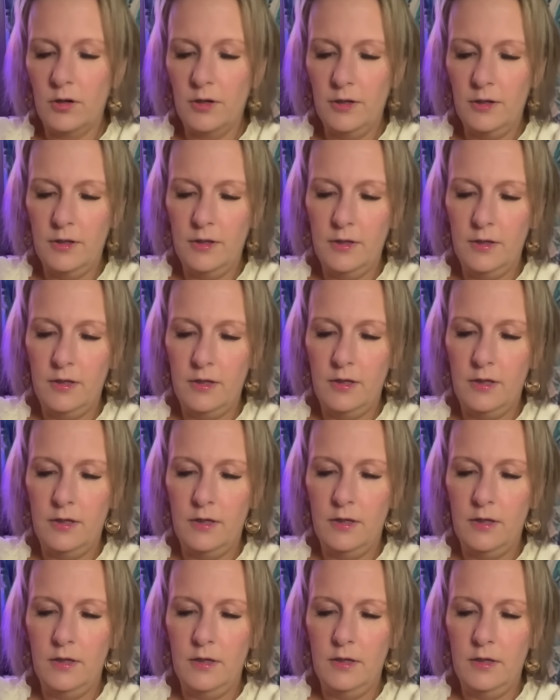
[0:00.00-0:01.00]

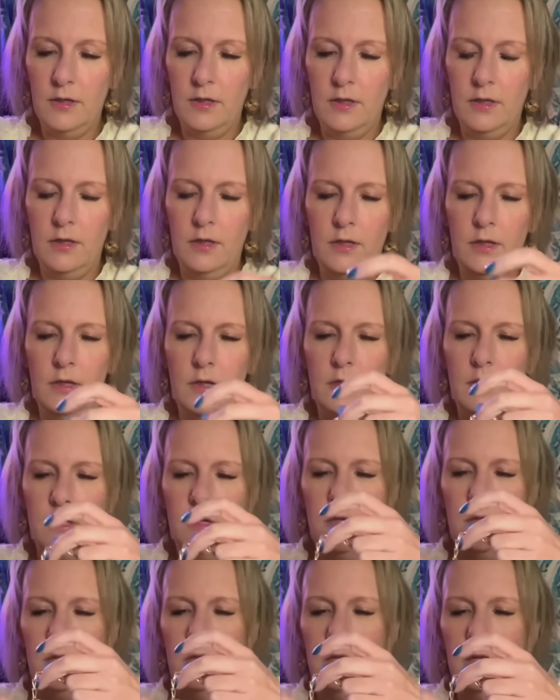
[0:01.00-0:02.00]

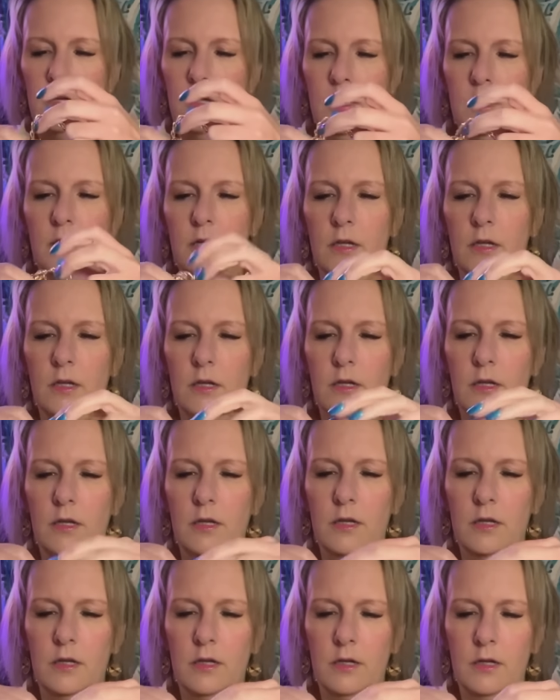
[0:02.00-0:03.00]

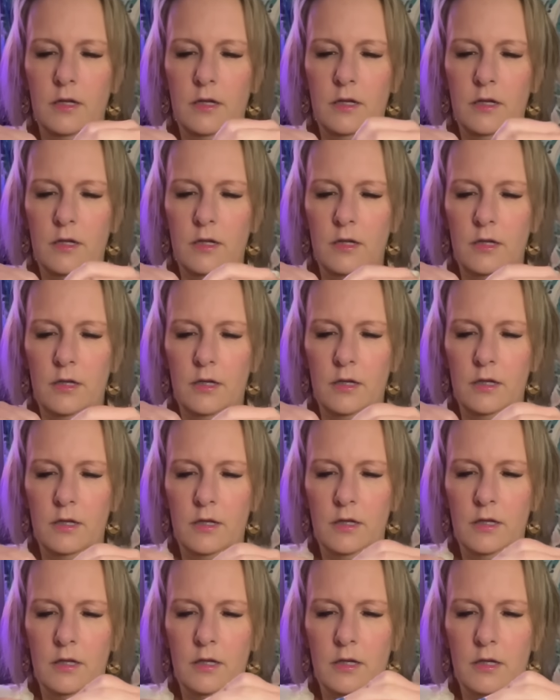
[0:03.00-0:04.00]

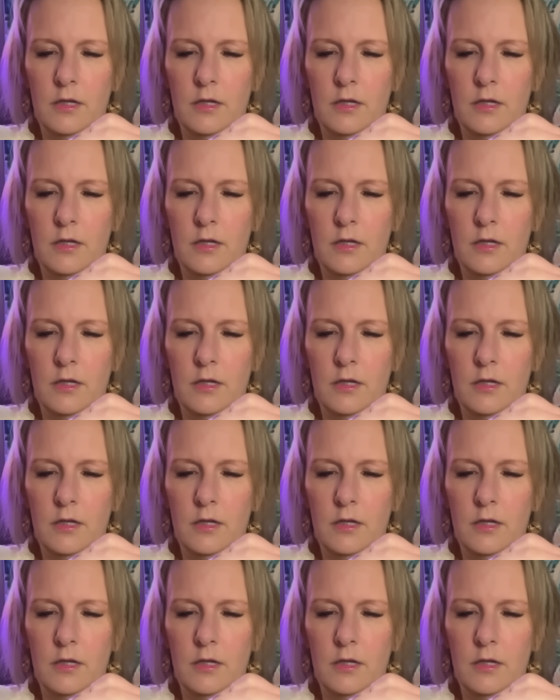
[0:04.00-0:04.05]
No one is speaking in this clip.